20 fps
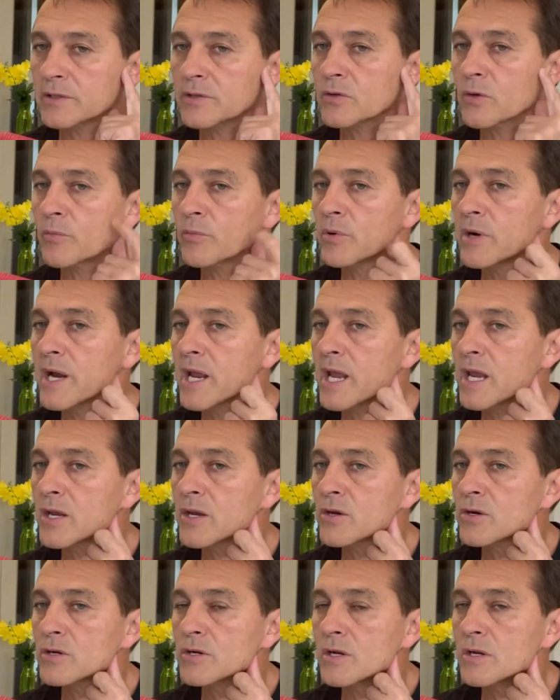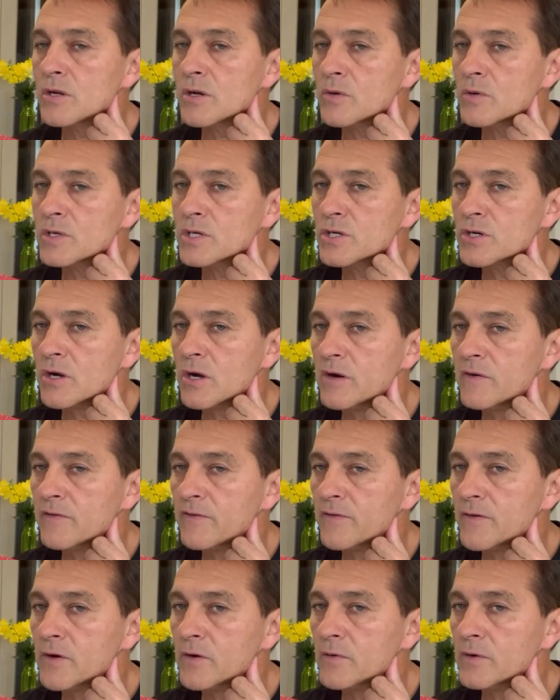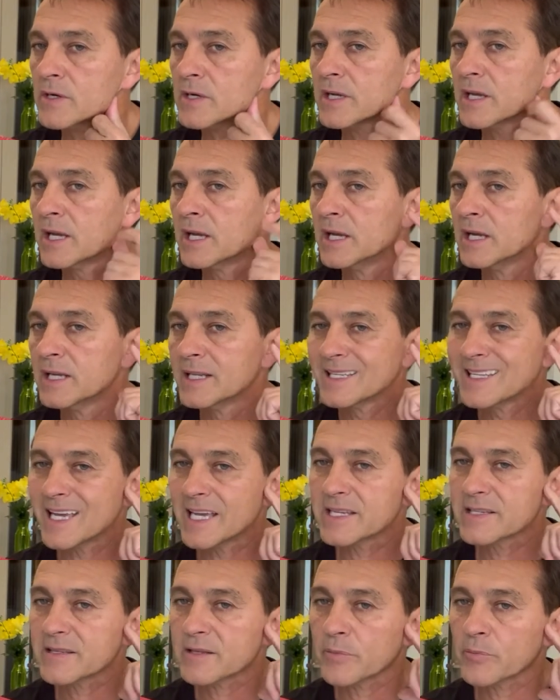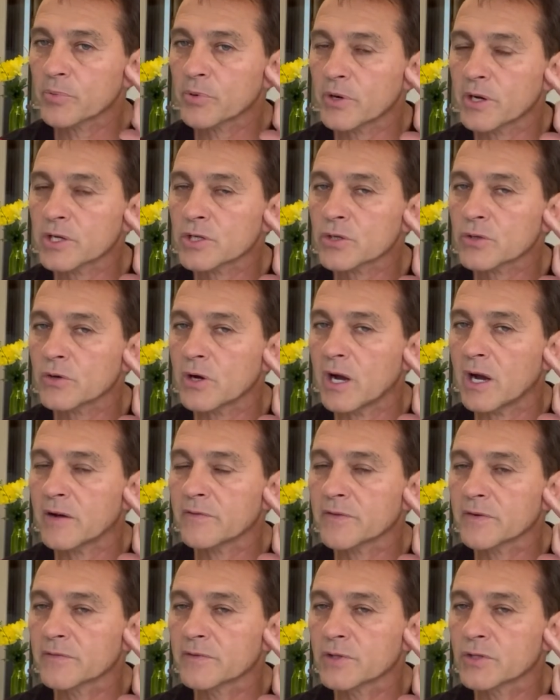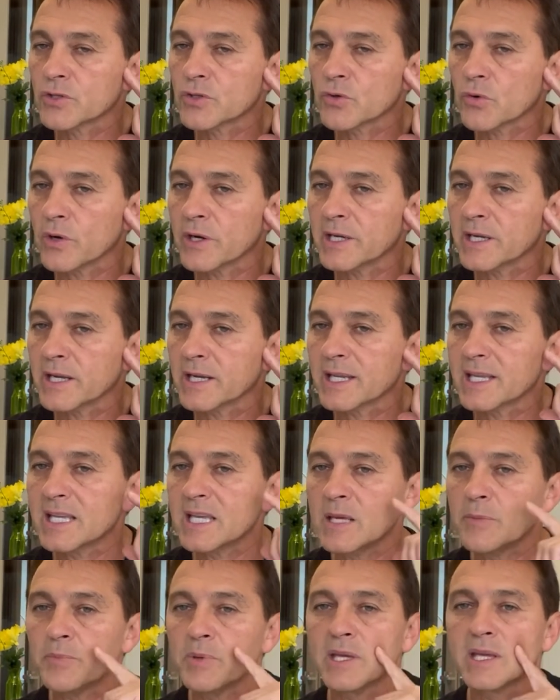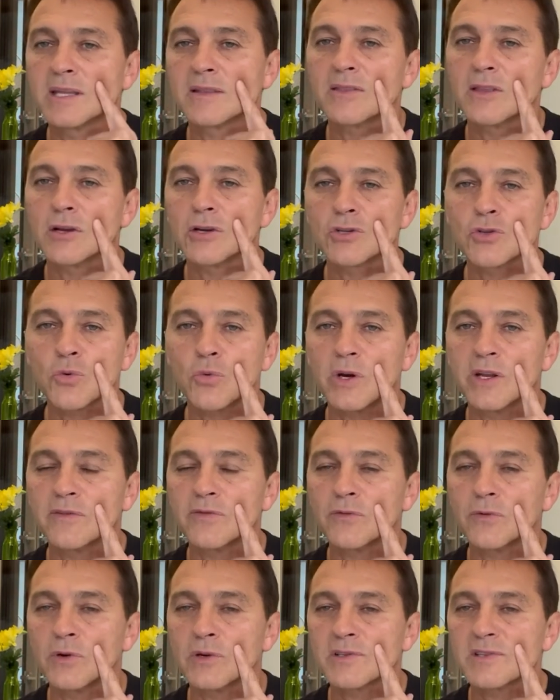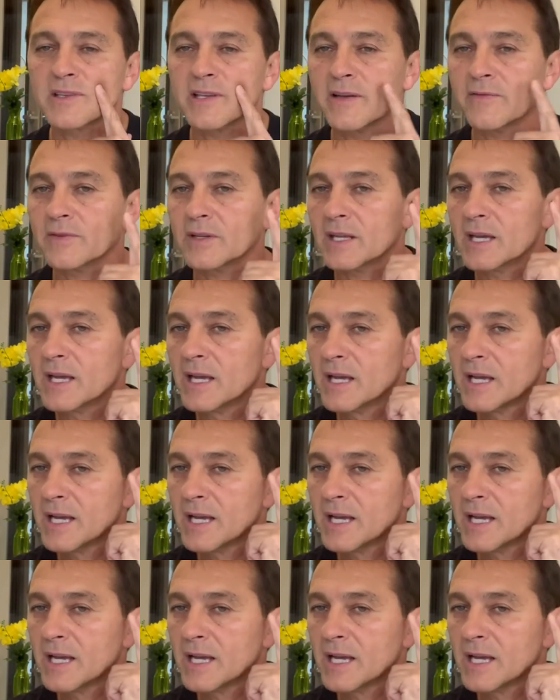So bringing your lower jaw forward takes the pressure off of the joint, and keeping it there 24/7